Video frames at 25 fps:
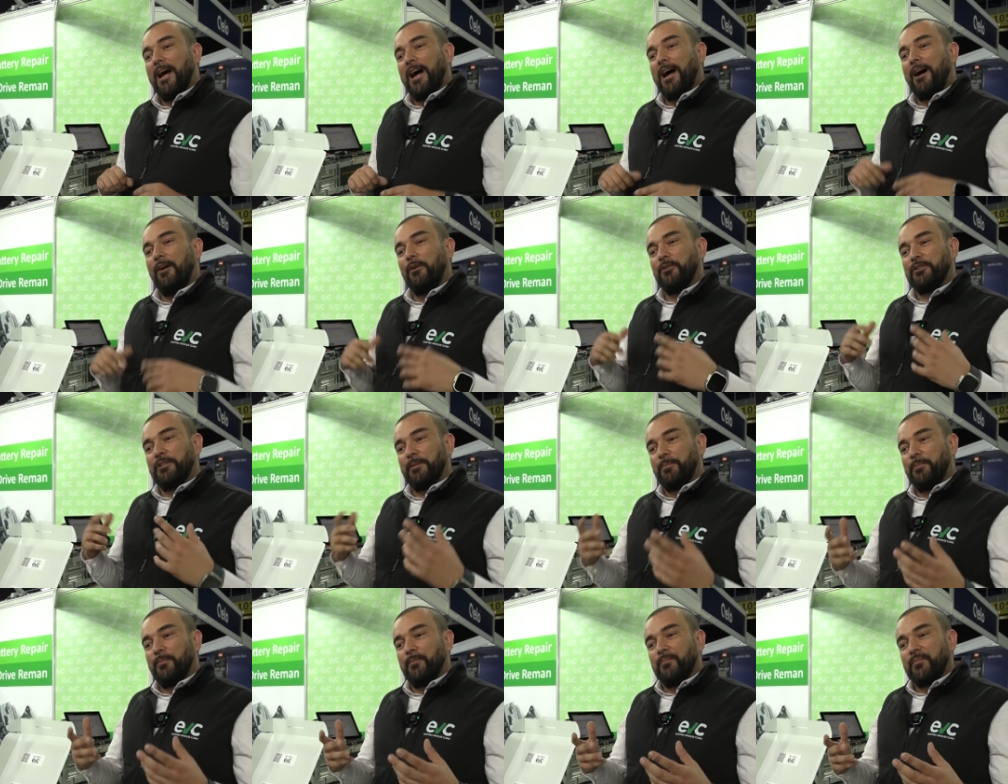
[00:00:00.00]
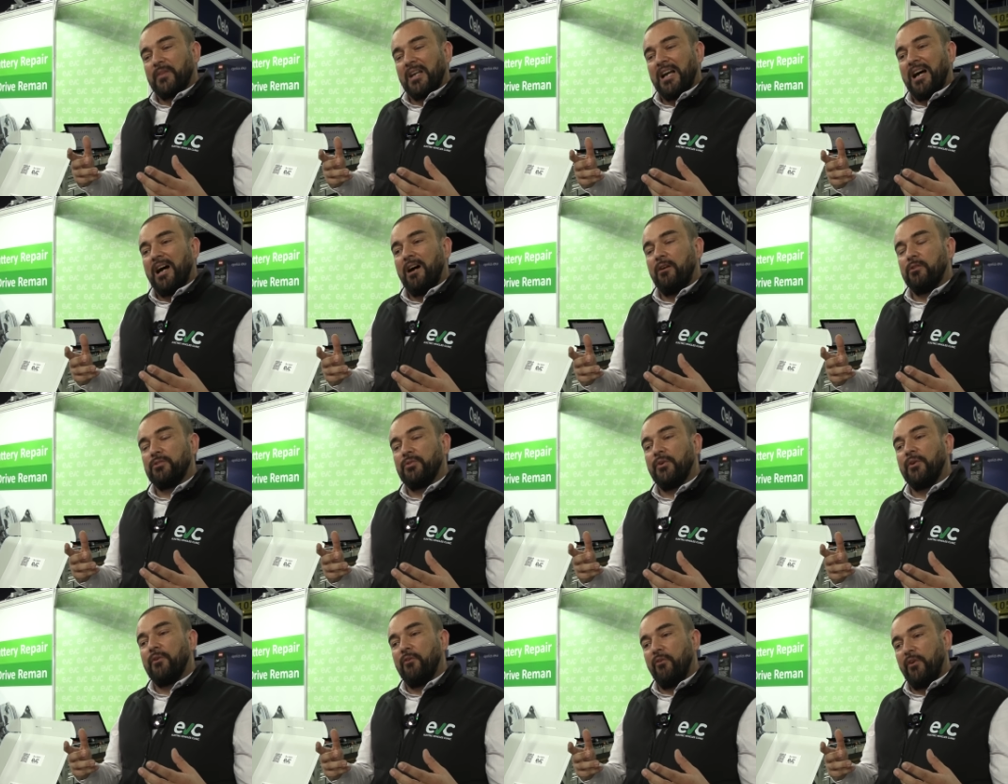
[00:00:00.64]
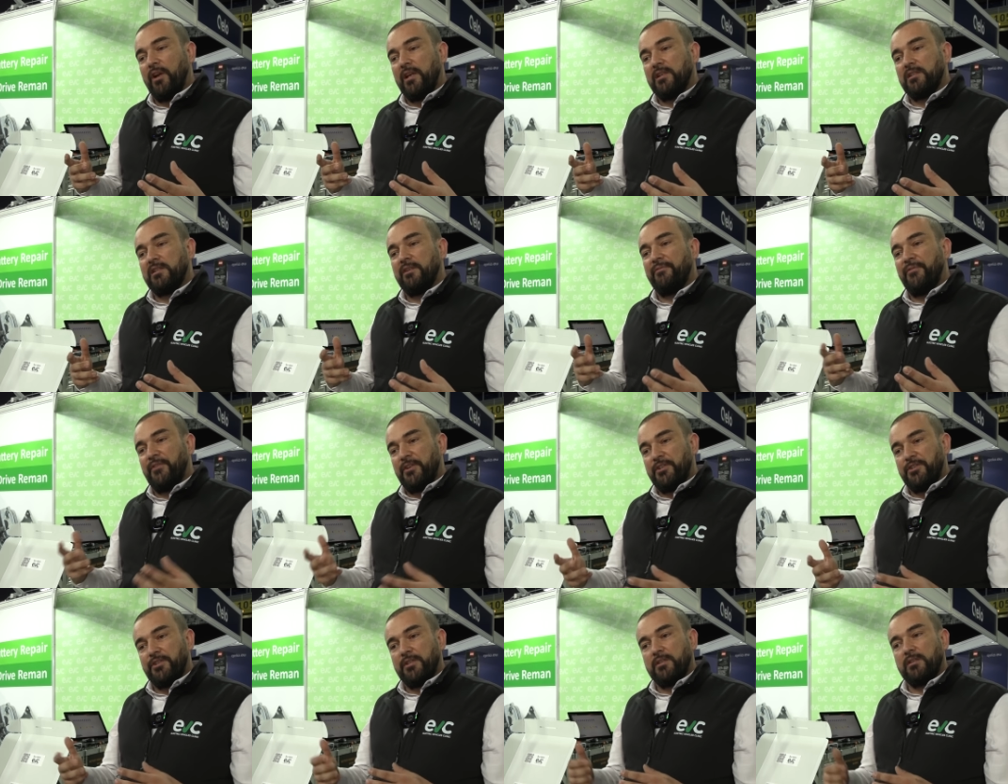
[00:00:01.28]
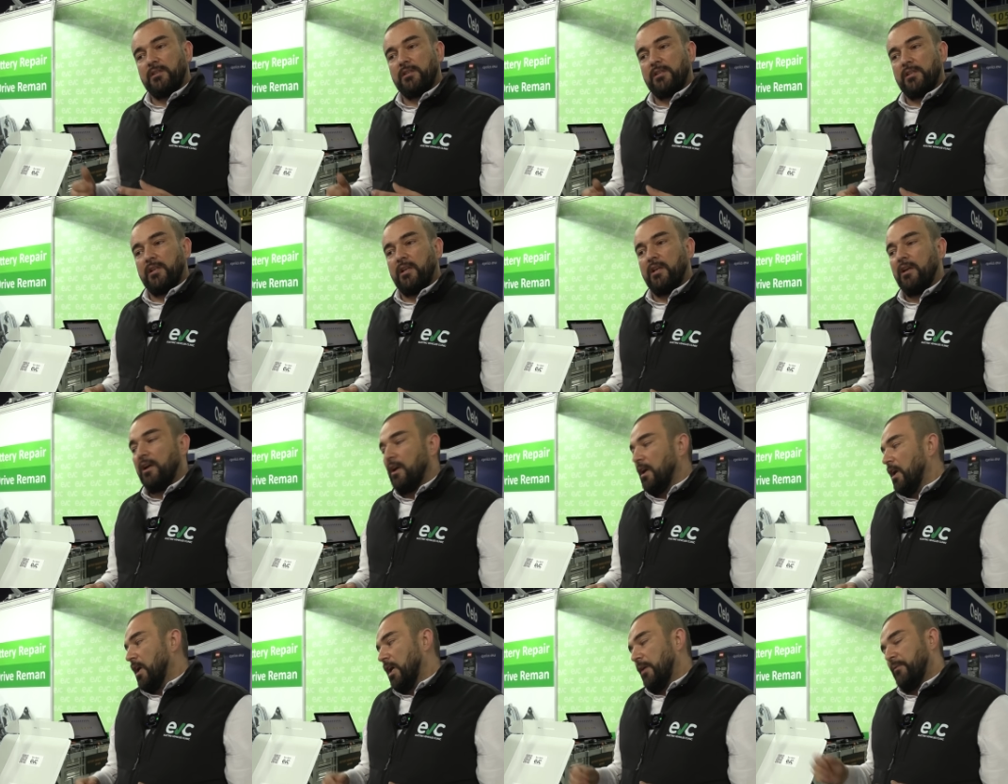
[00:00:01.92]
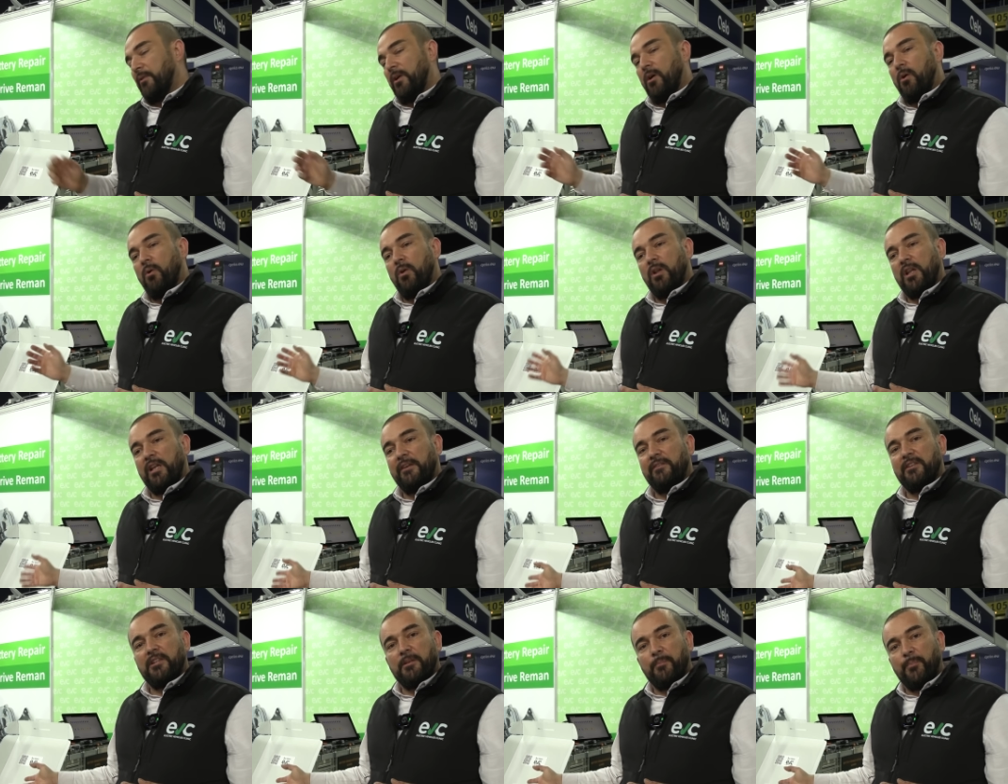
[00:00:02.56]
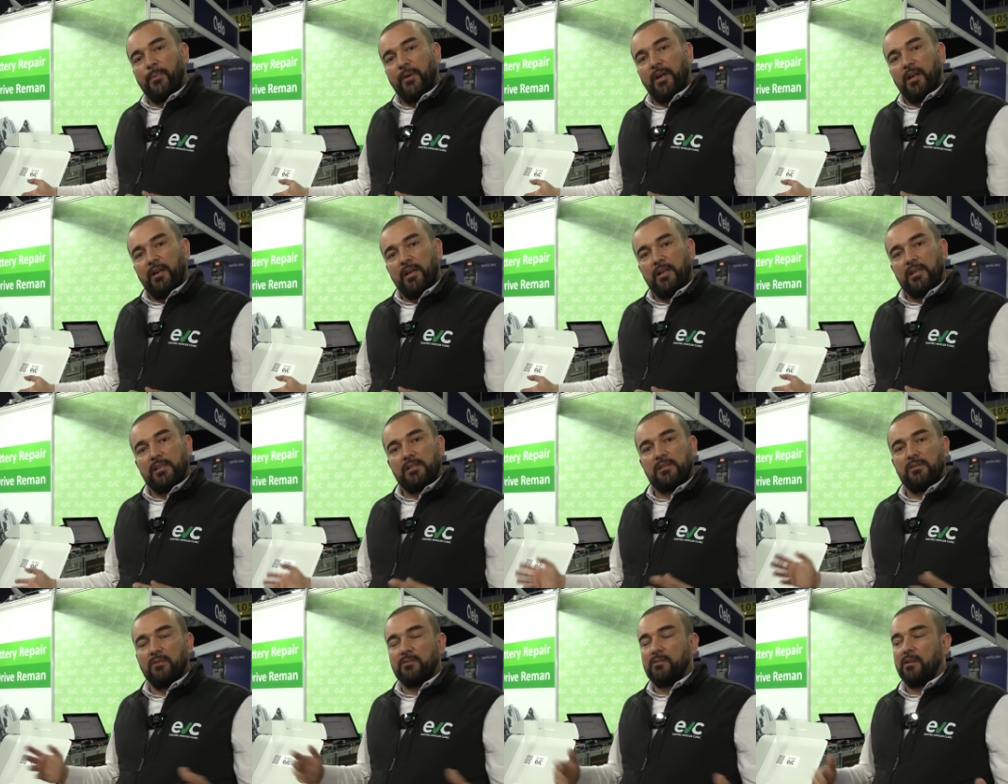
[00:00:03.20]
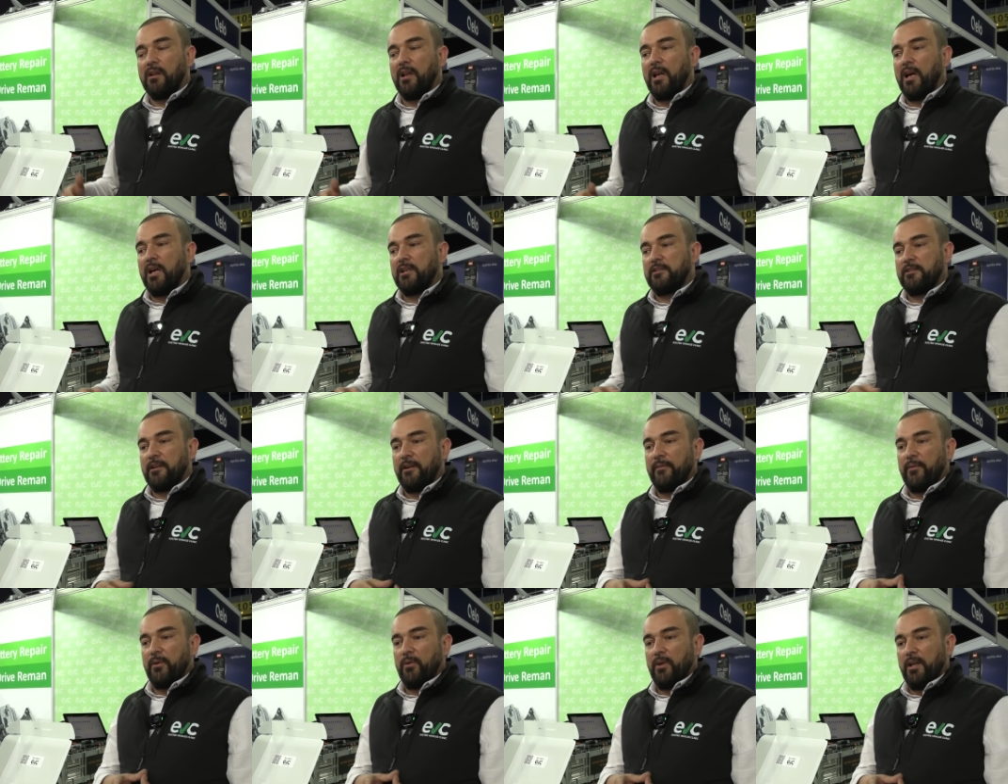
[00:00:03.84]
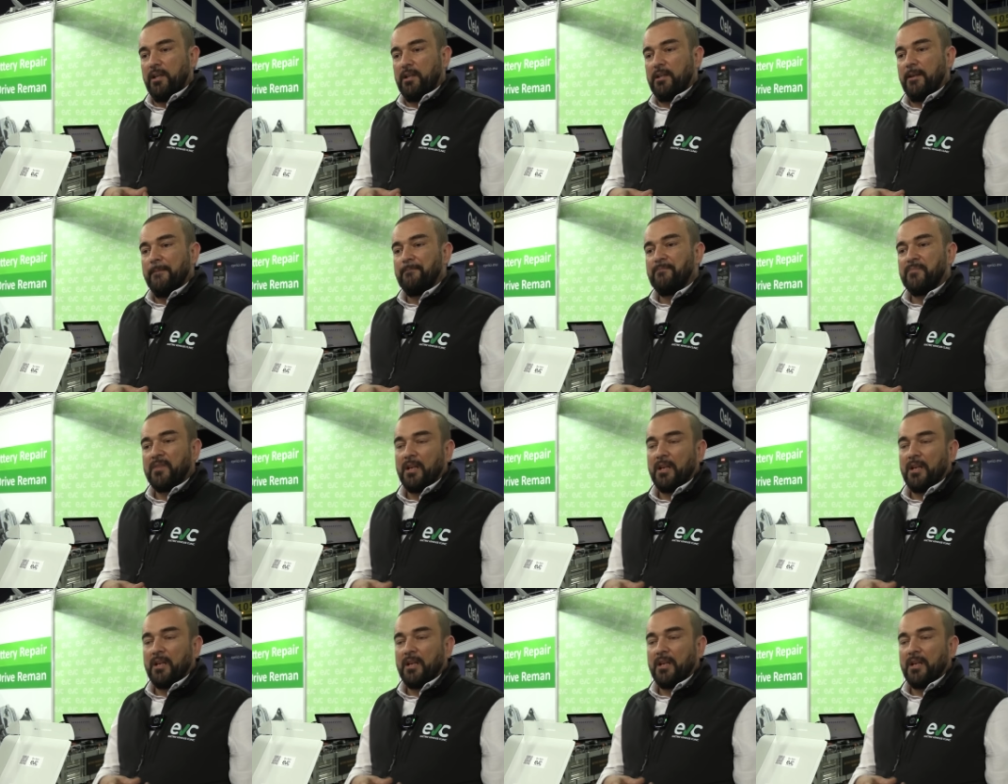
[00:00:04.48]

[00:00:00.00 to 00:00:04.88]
how to how to increase efficiency only with the bearings on the large drive unit,